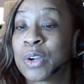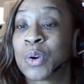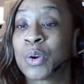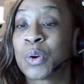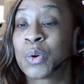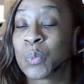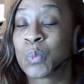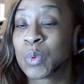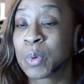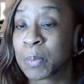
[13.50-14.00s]

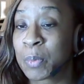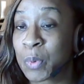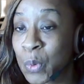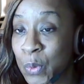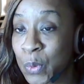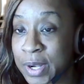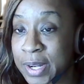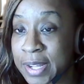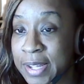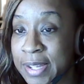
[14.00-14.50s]

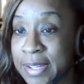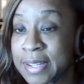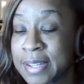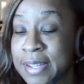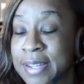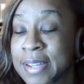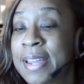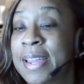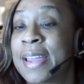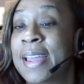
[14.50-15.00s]
reporting,
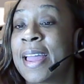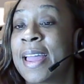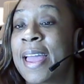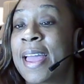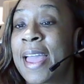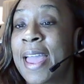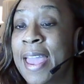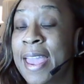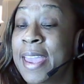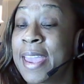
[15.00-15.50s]

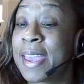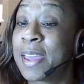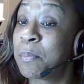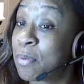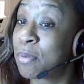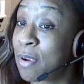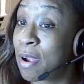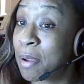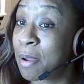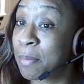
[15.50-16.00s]
and
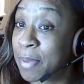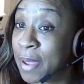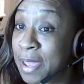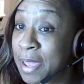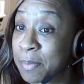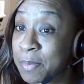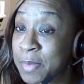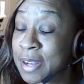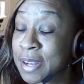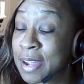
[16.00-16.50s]
prompt
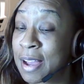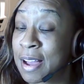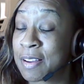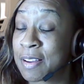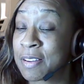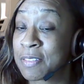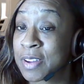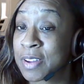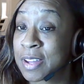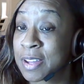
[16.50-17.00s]
payment of
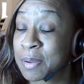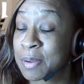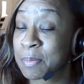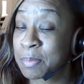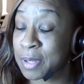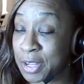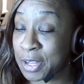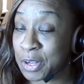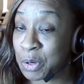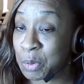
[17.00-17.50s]

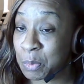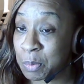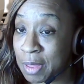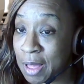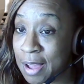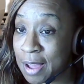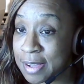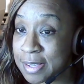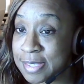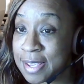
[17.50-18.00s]
planar
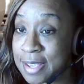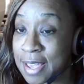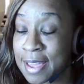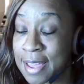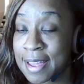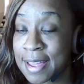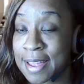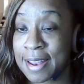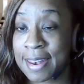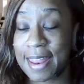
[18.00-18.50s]
blocks.
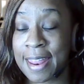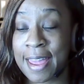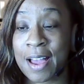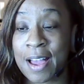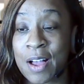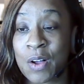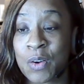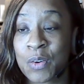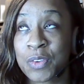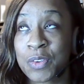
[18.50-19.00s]
Now,
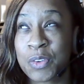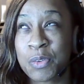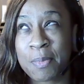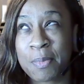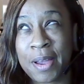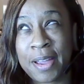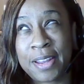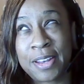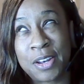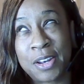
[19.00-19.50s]
you might
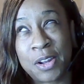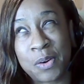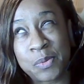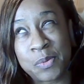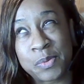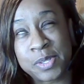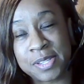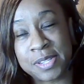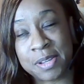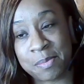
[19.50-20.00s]
know
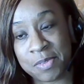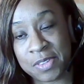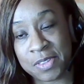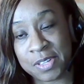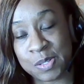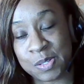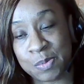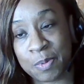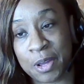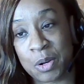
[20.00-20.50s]
some of these
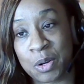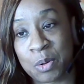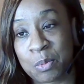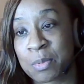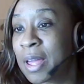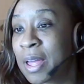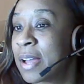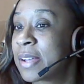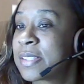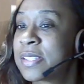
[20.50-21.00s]
planar
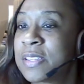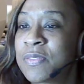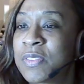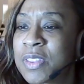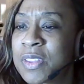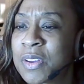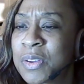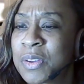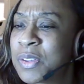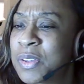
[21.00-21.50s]
blocks, even though
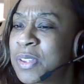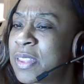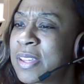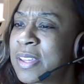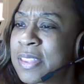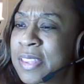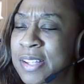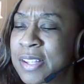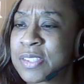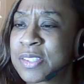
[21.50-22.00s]
you think
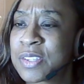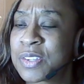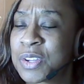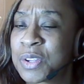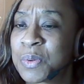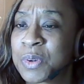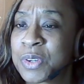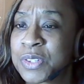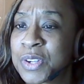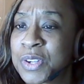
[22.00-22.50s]
that's a newer
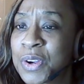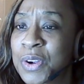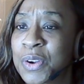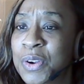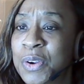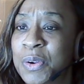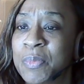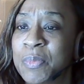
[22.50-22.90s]
term.